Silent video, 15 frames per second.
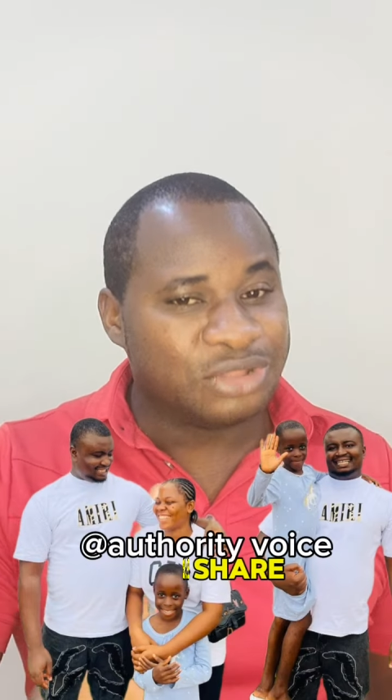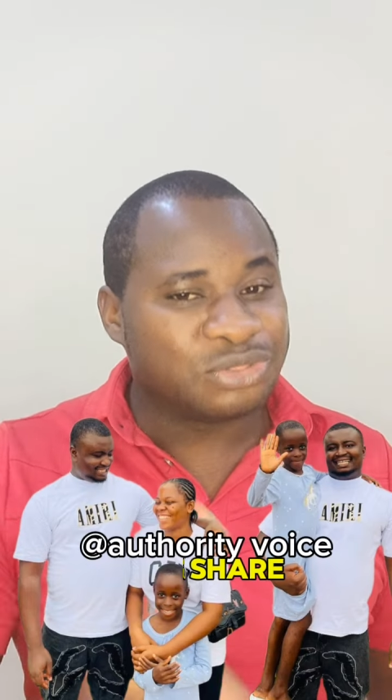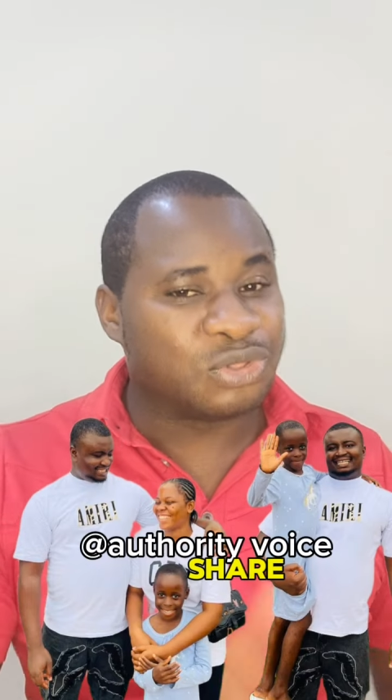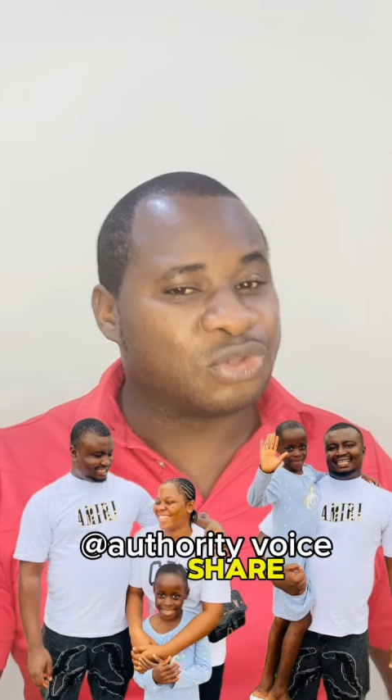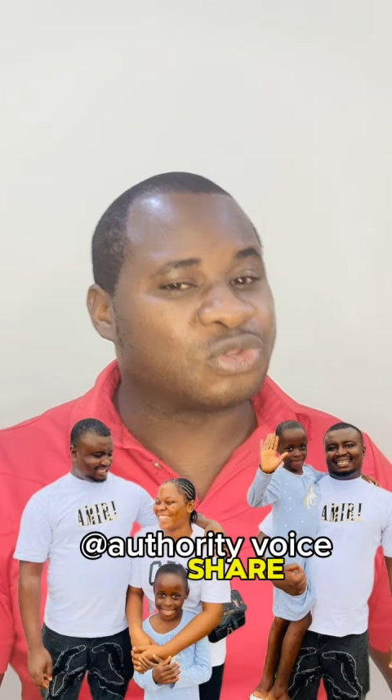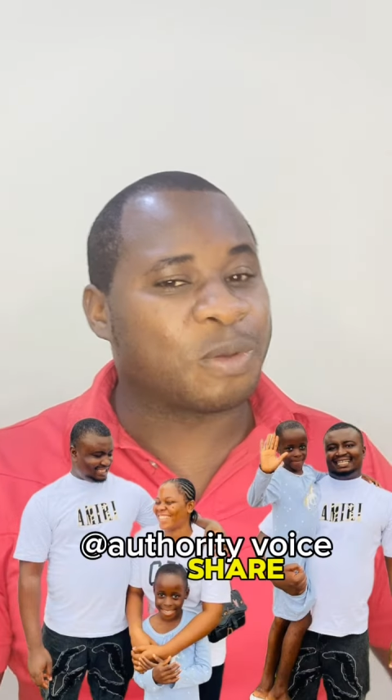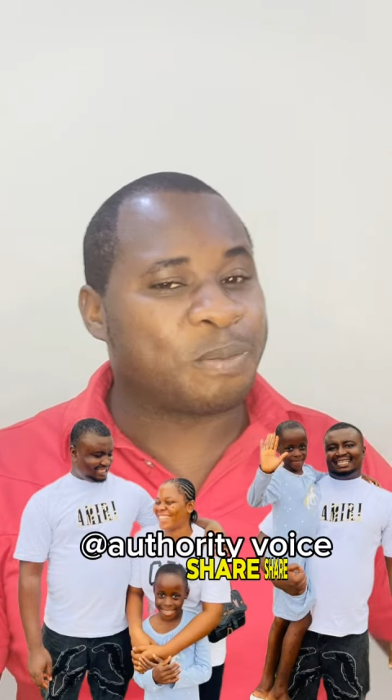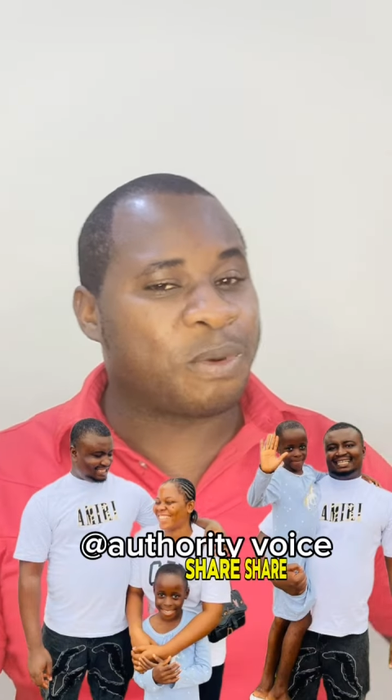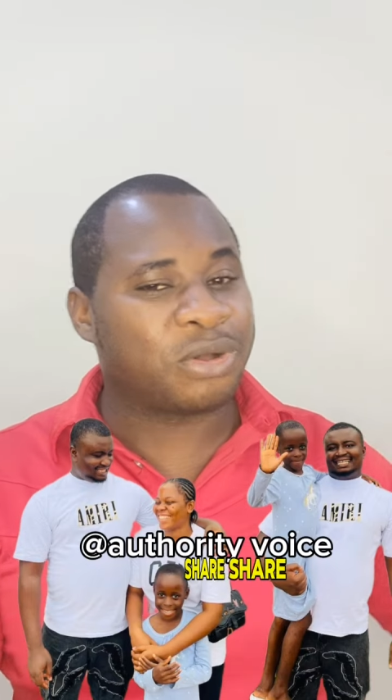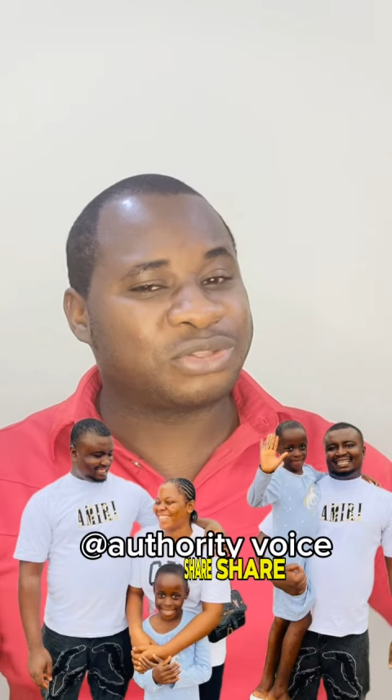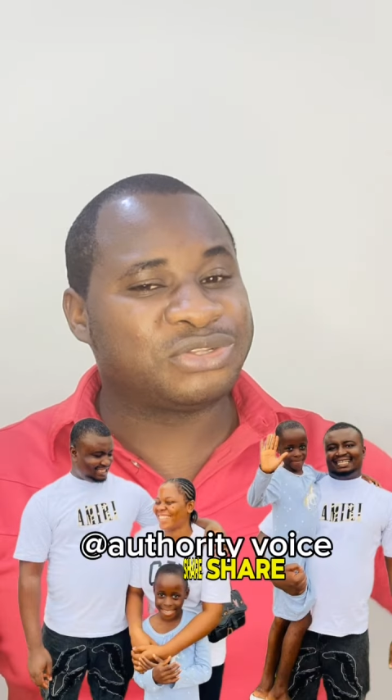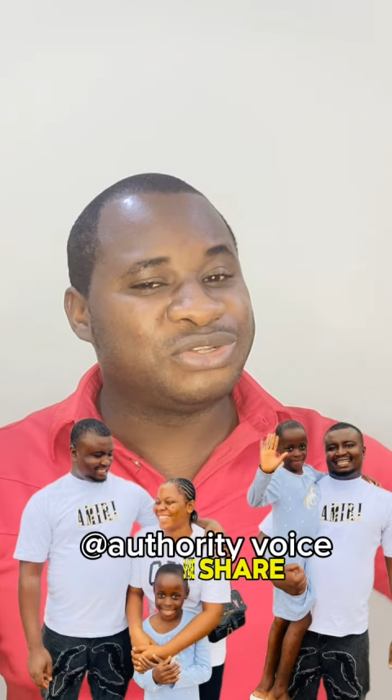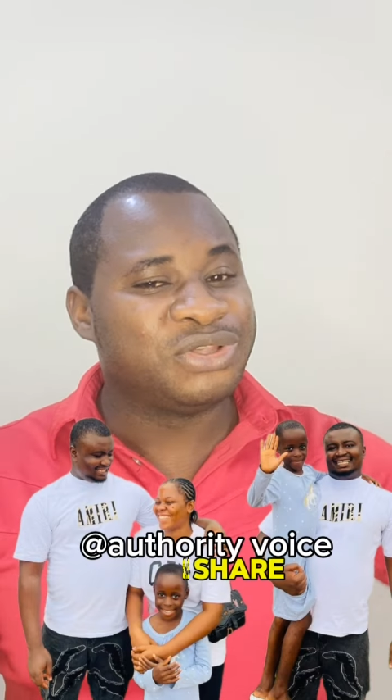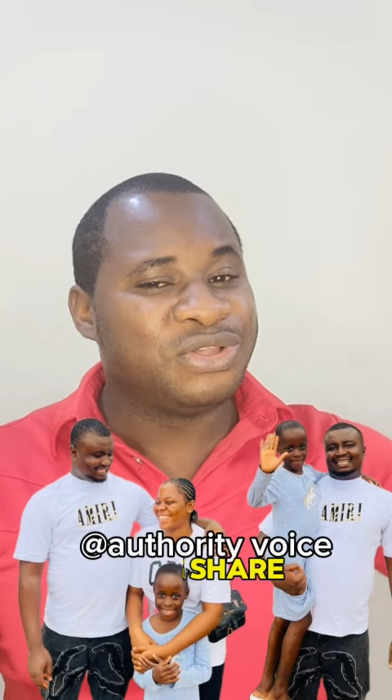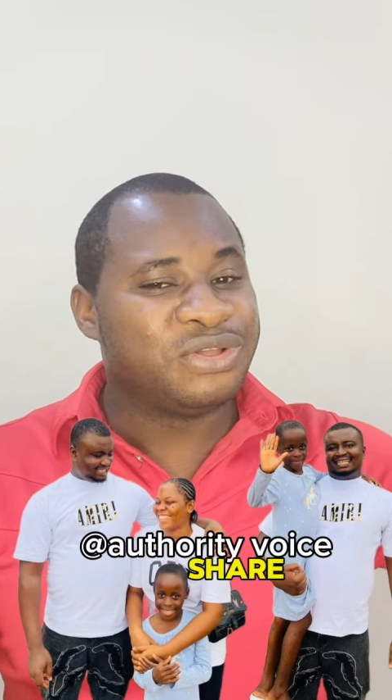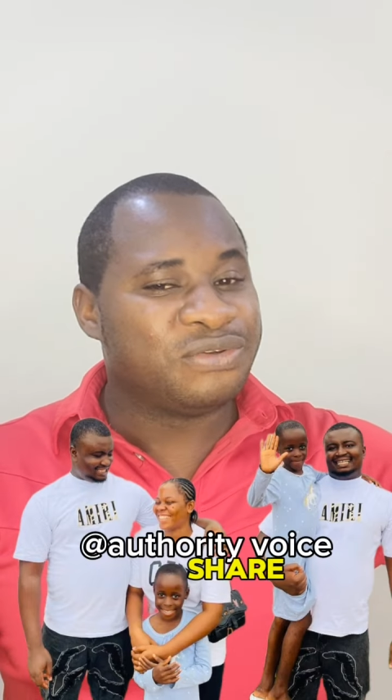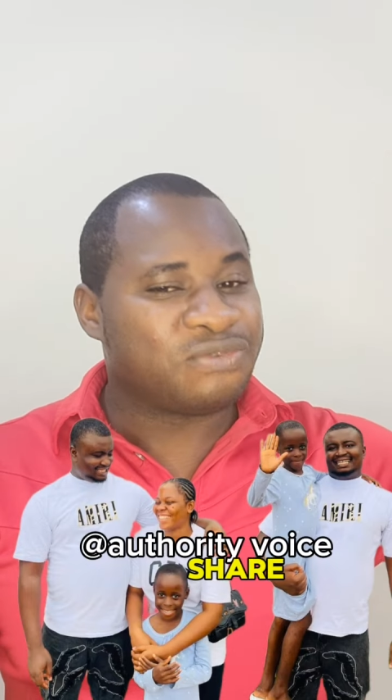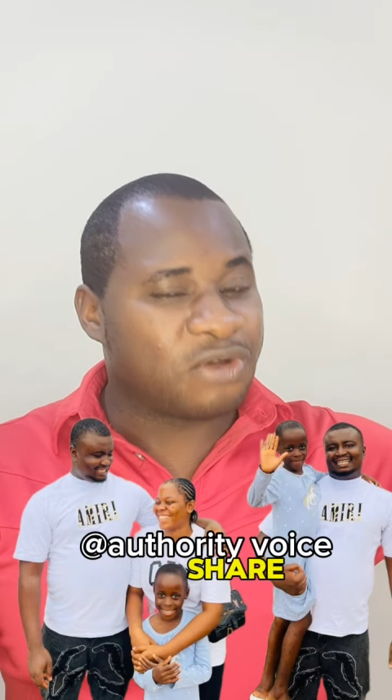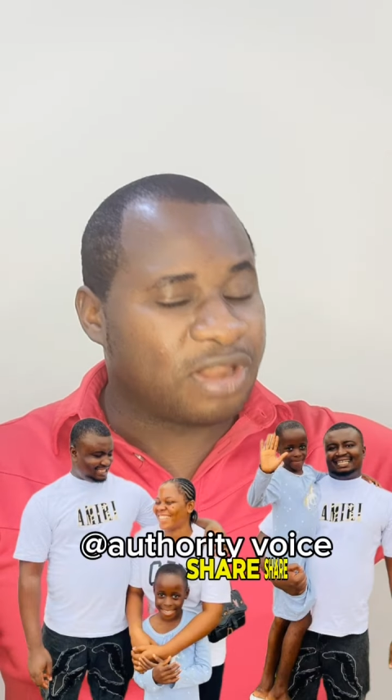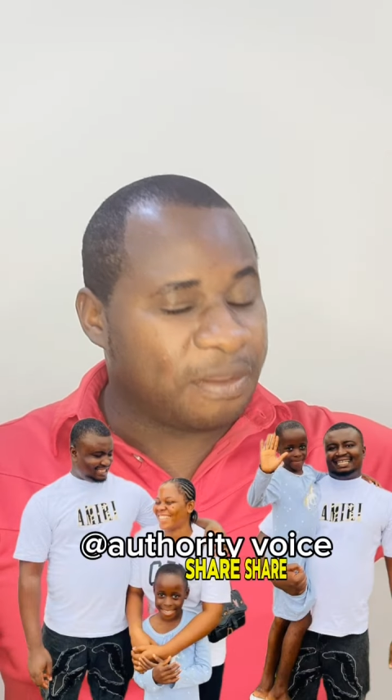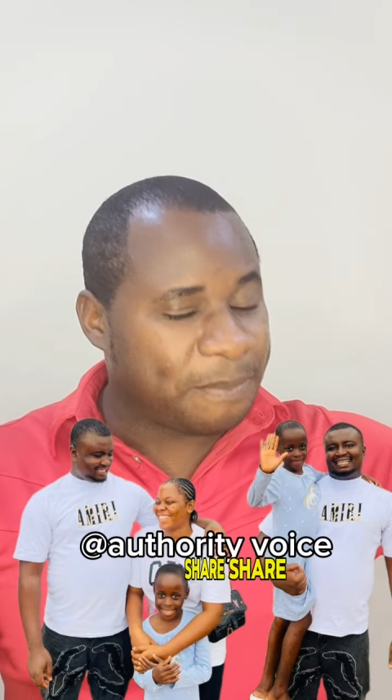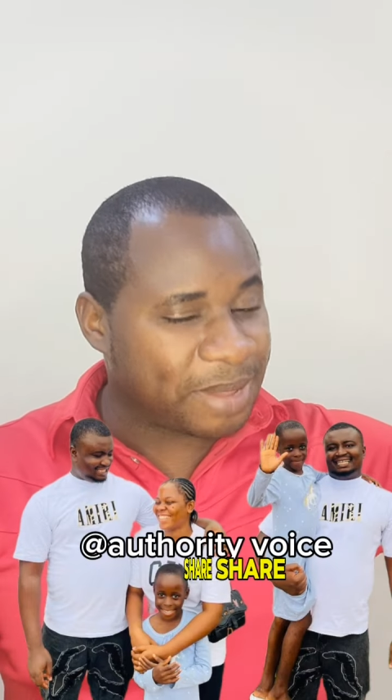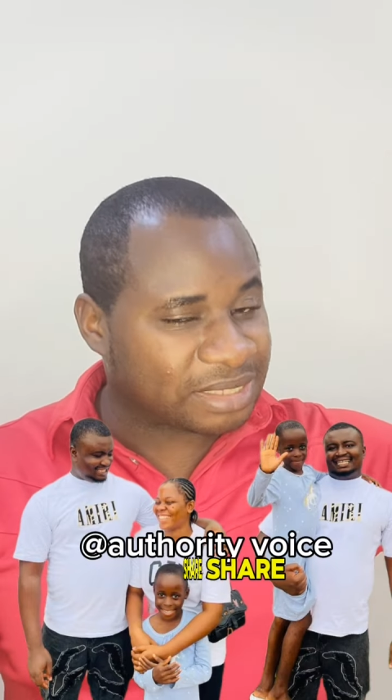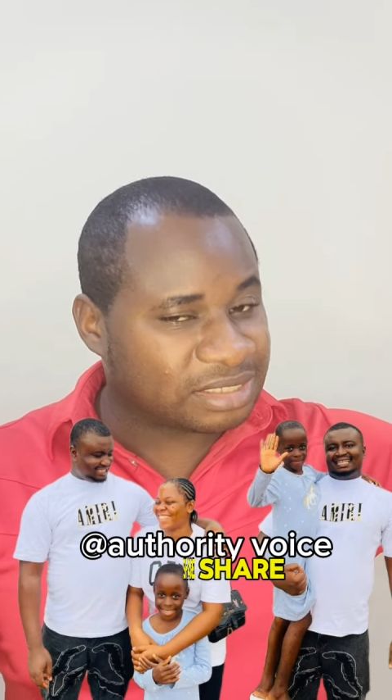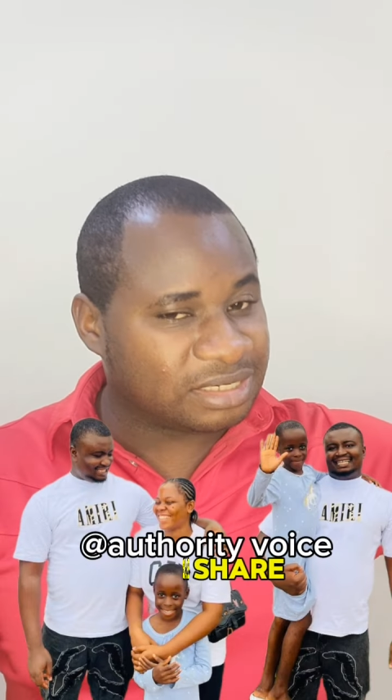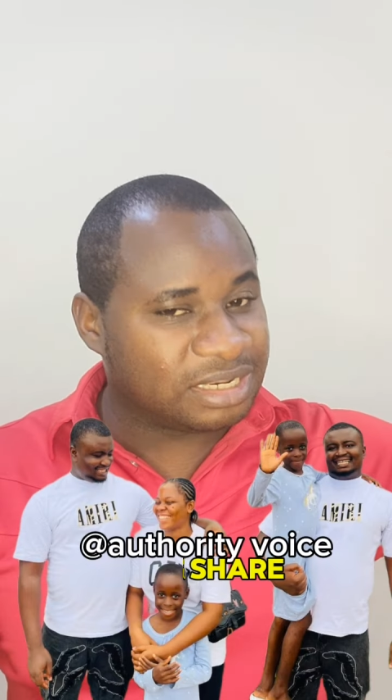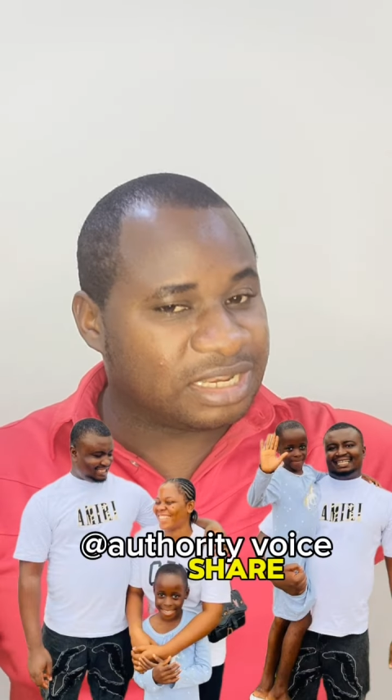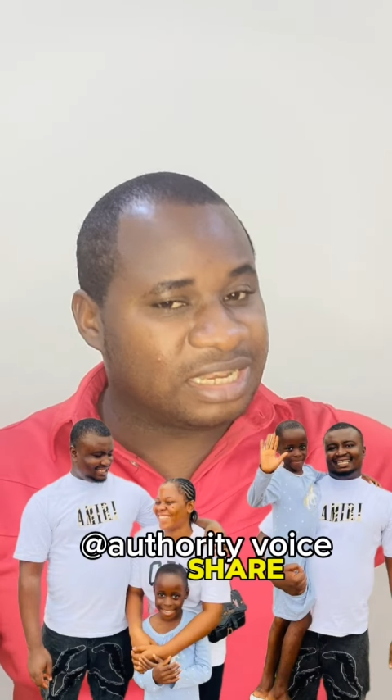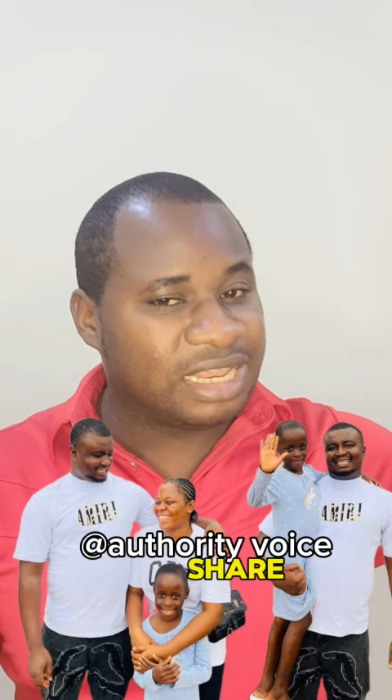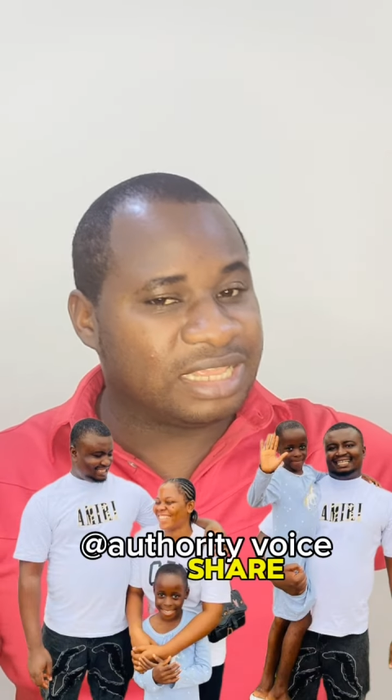to support for the person,